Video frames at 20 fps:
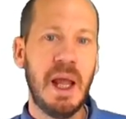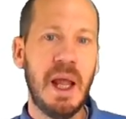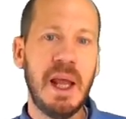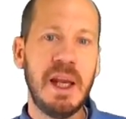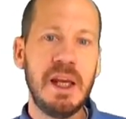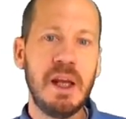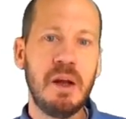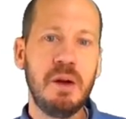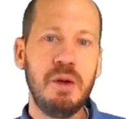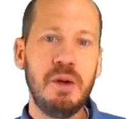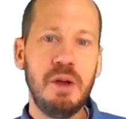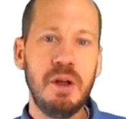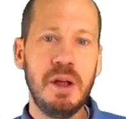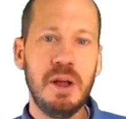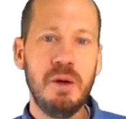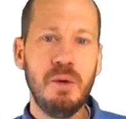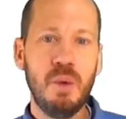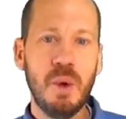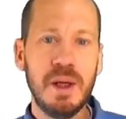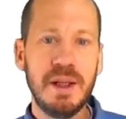and you,
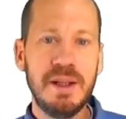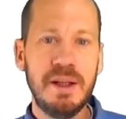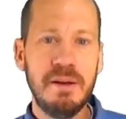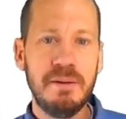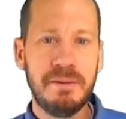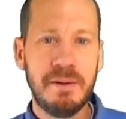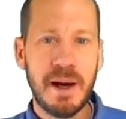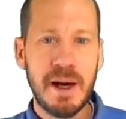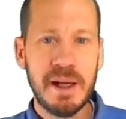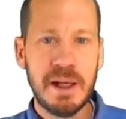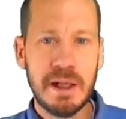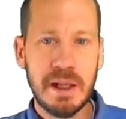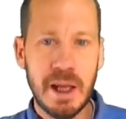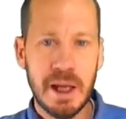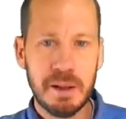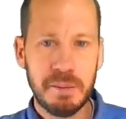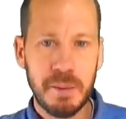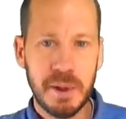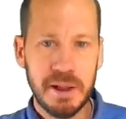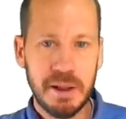you will divide
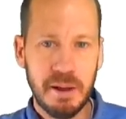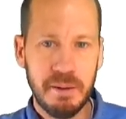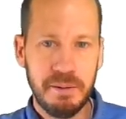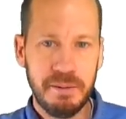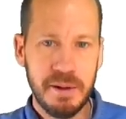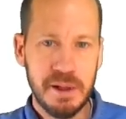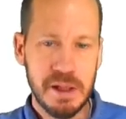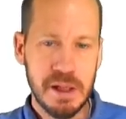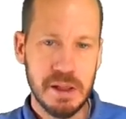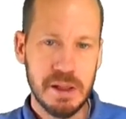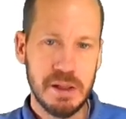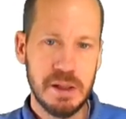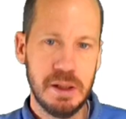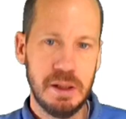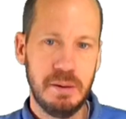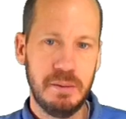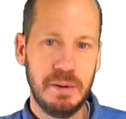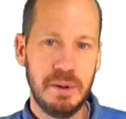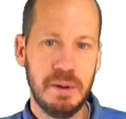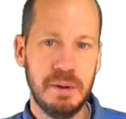that by the
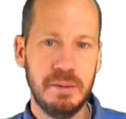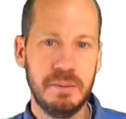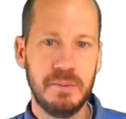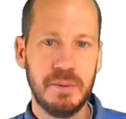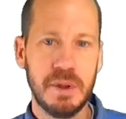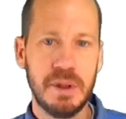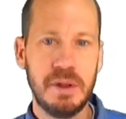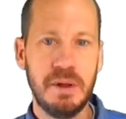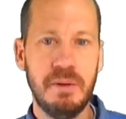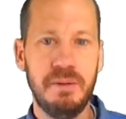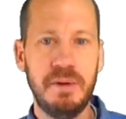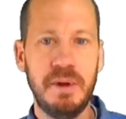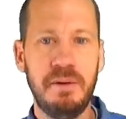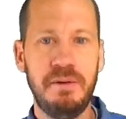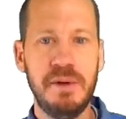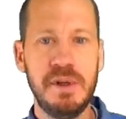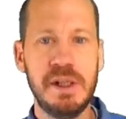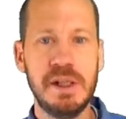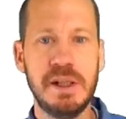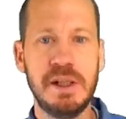efficiency. Yeah? So if the
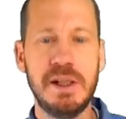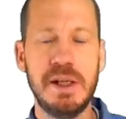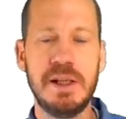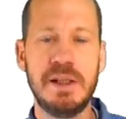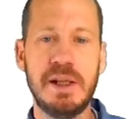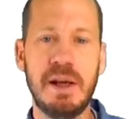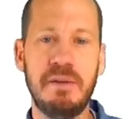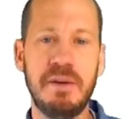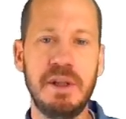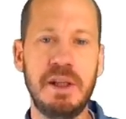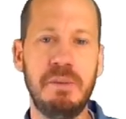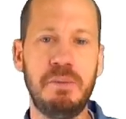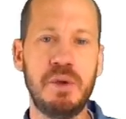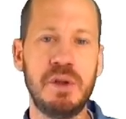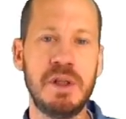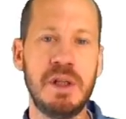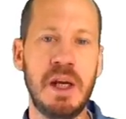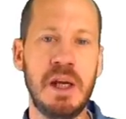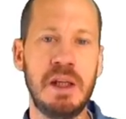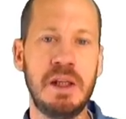efficiency is
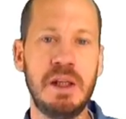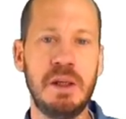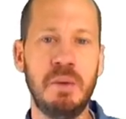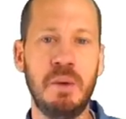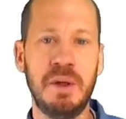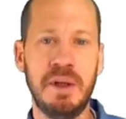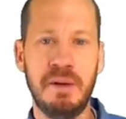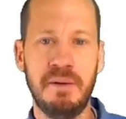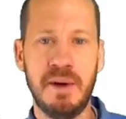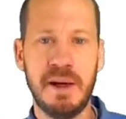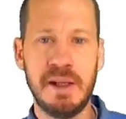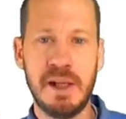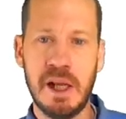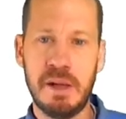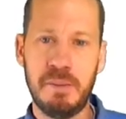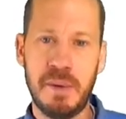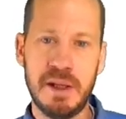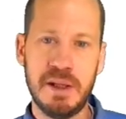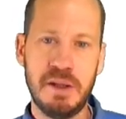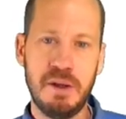70%, you will divide
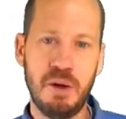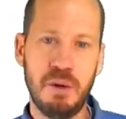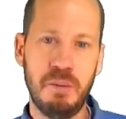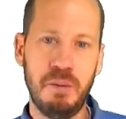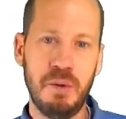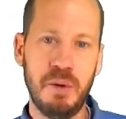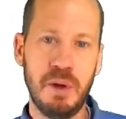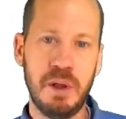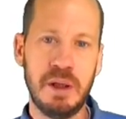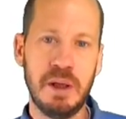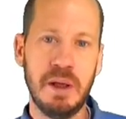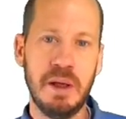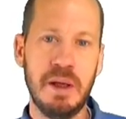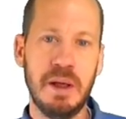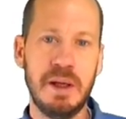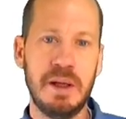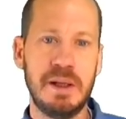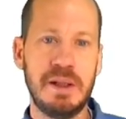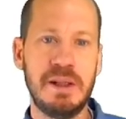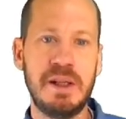that by
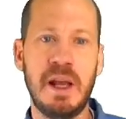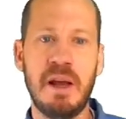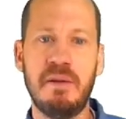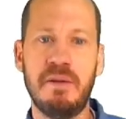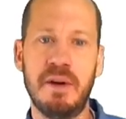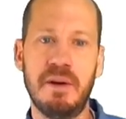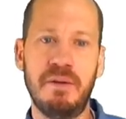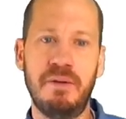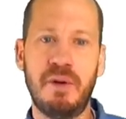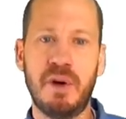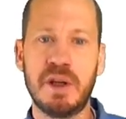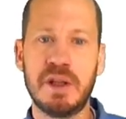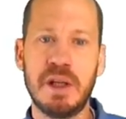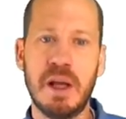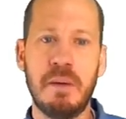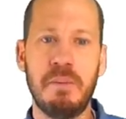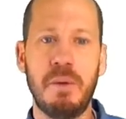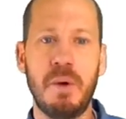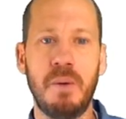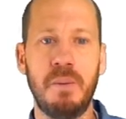0.7, for
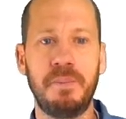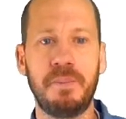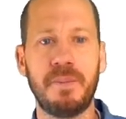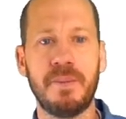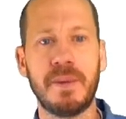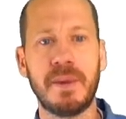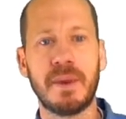example.